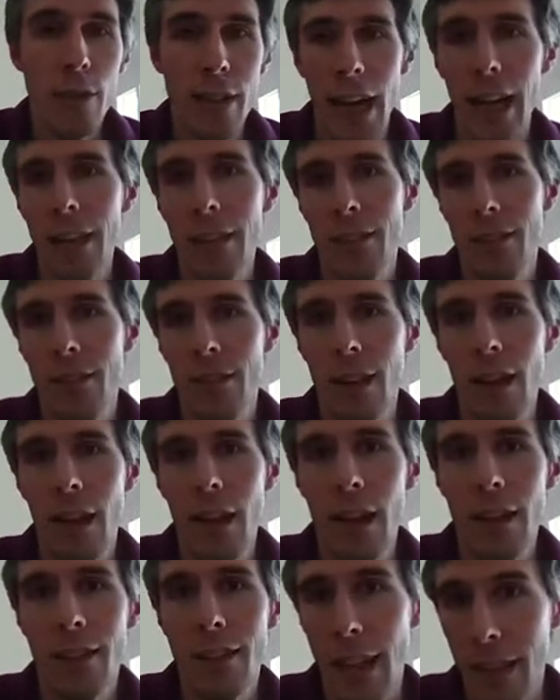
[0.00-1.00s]
tax
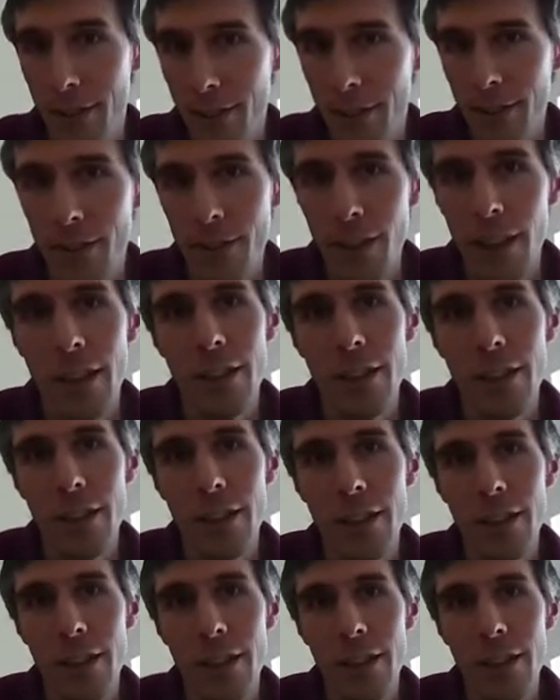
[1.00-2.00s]
tests
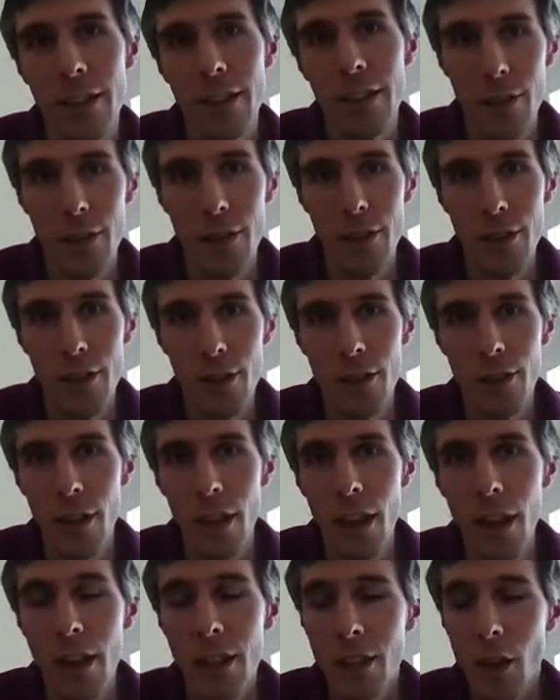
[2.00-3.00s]
and new tax
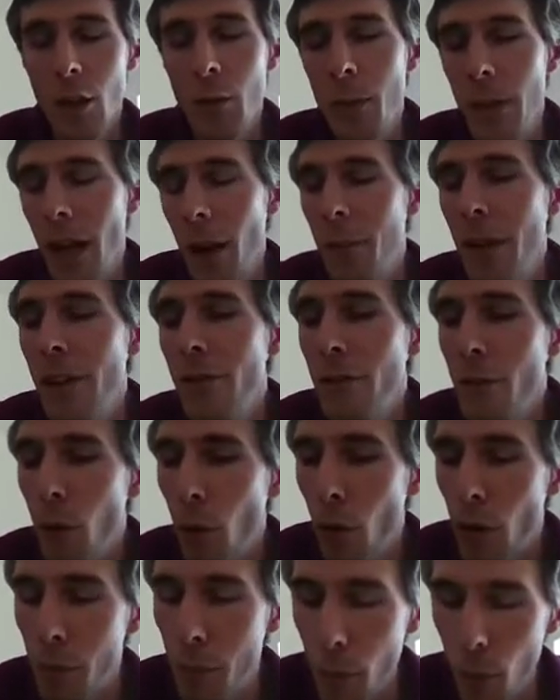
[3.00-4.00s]
regulations. So it's become even
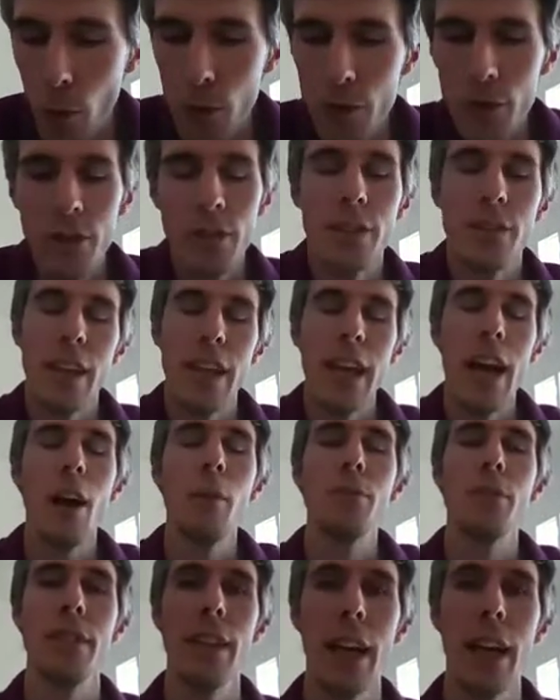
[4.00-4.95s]
more important to stay up to